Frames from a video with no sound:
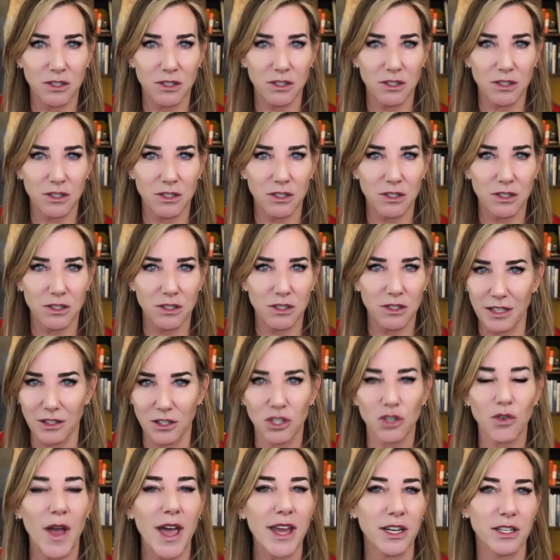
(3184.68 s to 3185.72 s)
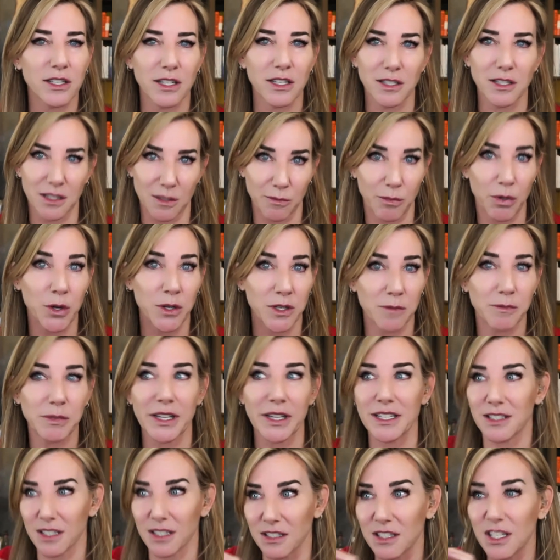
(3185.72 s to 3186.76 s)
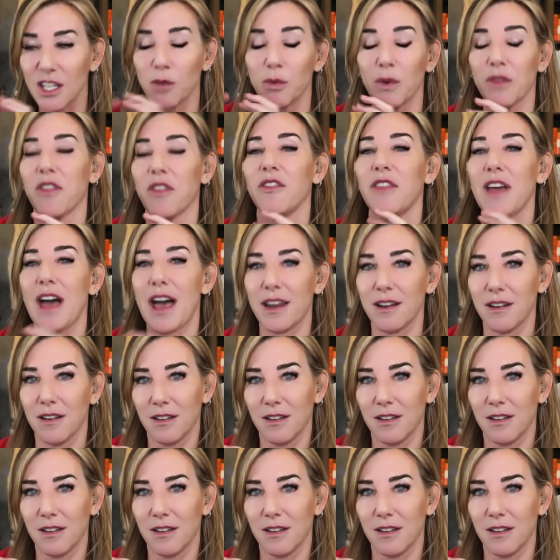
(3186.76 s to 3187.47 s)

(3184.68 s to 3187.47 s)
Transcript: tricks and, and strategies to put into place to deal with that